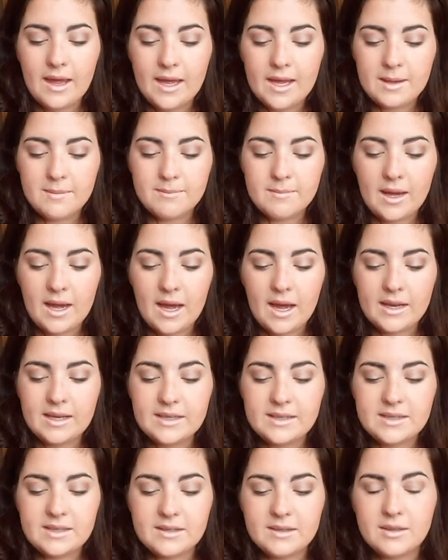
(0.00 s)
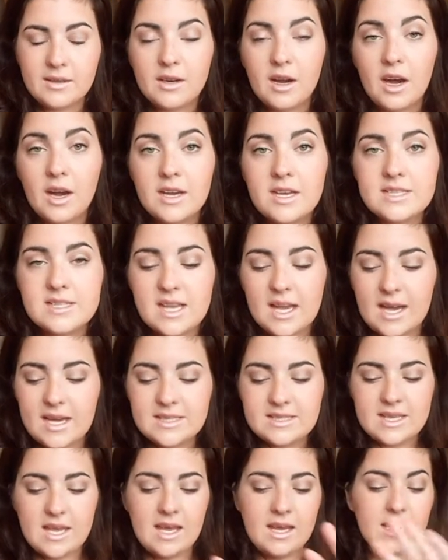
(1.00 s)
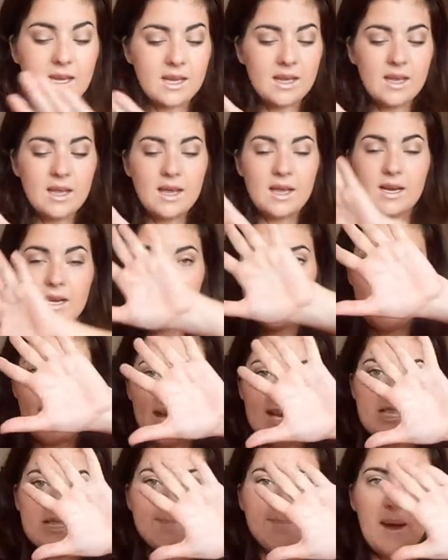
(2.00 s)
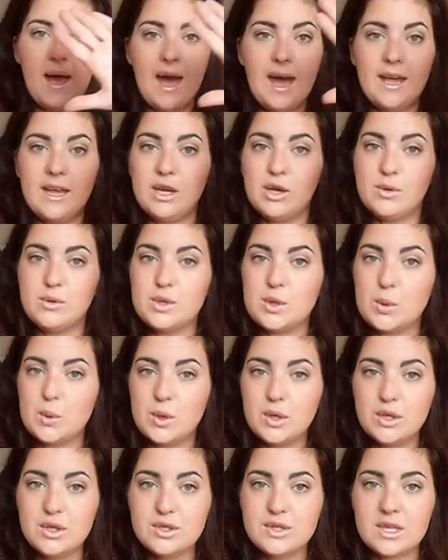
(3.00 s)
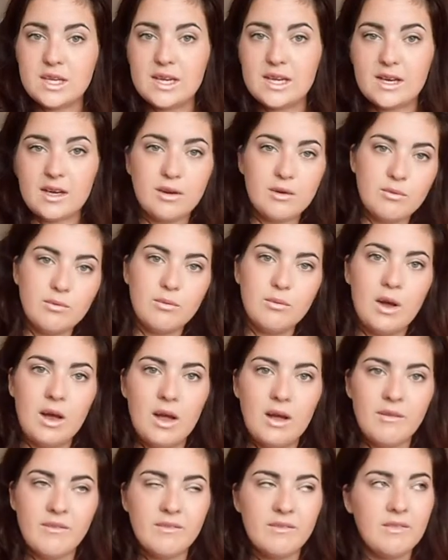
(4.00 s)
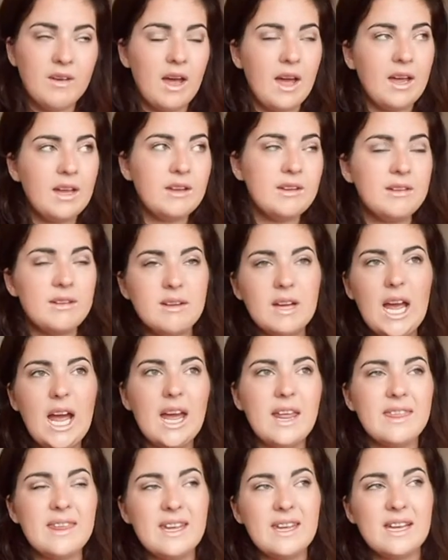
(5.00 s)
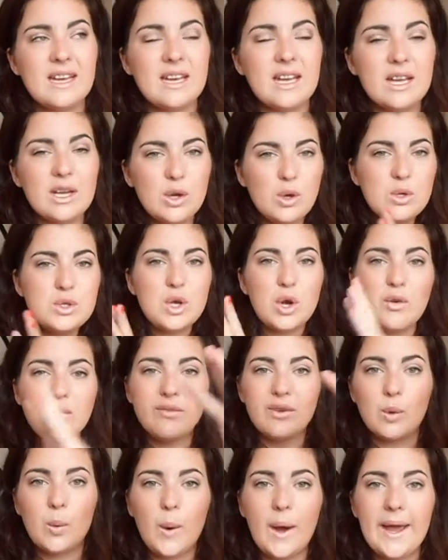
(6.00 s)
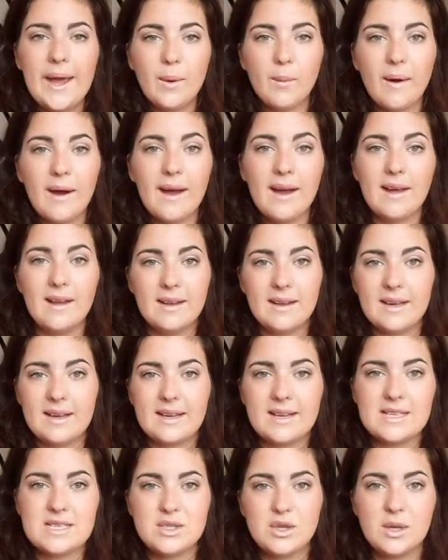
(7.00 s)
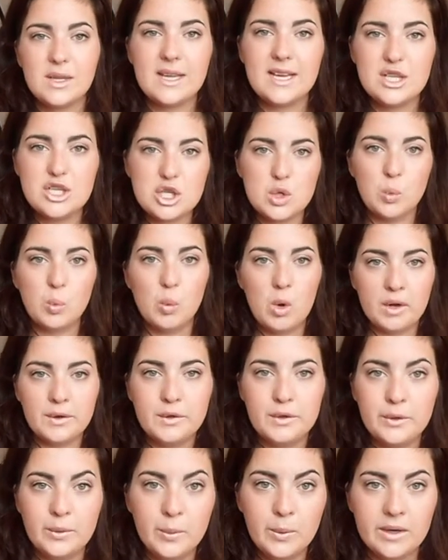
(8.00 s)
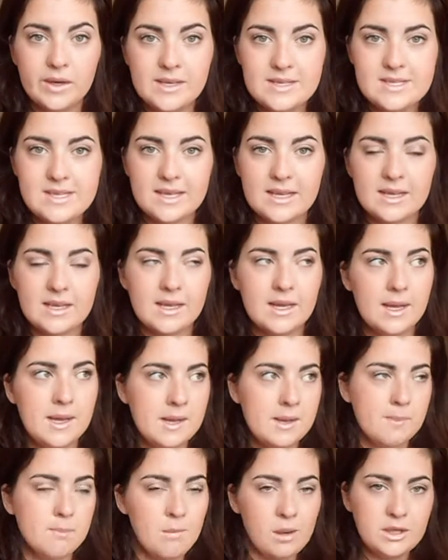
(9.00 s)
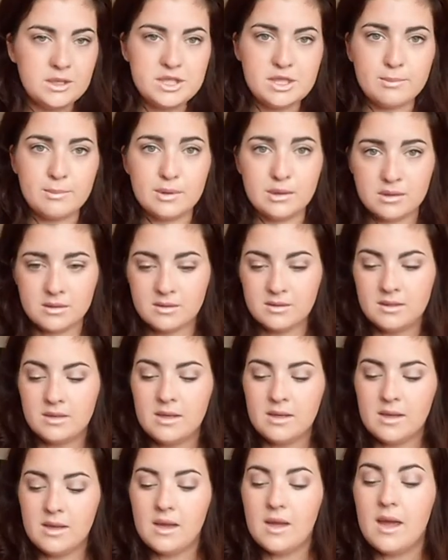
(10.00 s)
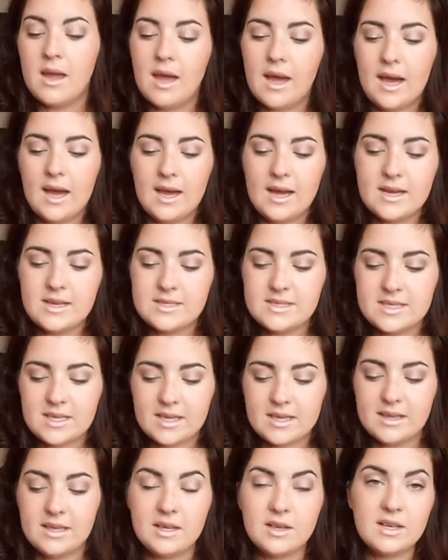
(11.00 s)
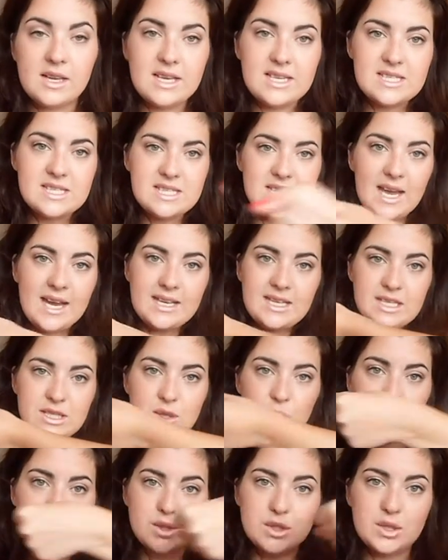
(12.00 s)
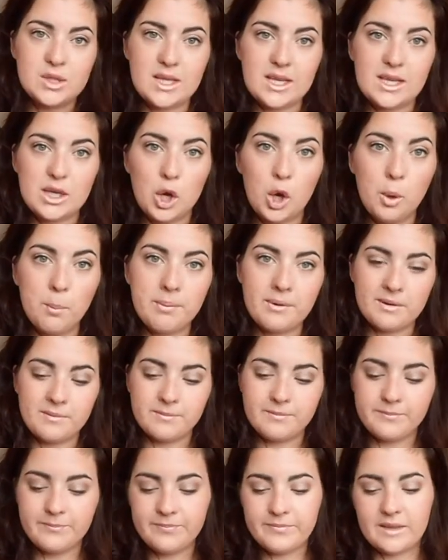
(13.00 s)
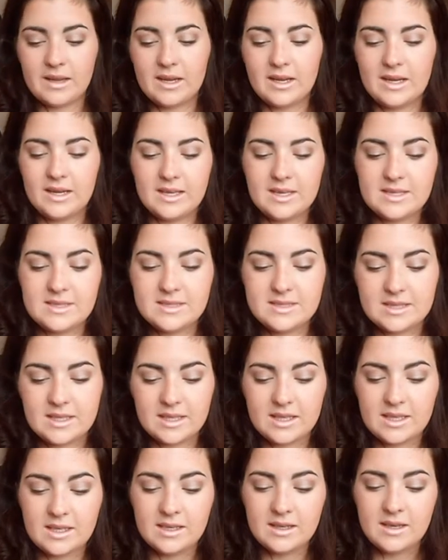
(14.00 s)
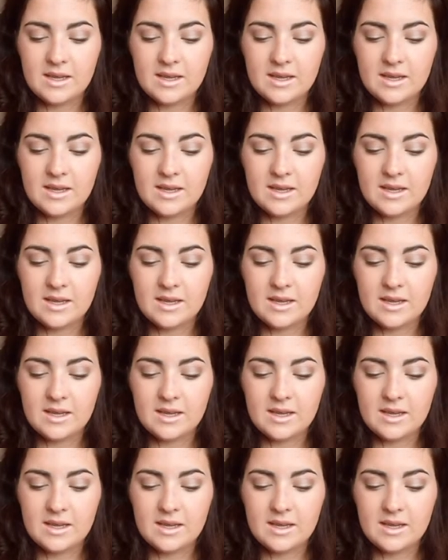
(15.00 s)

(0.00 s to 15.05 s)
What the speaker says: And their house has like glass patio doors. Like I think it goes on for quite a while. Like it's not like just one door, it's like multiple, and they're like sliding doors like open. And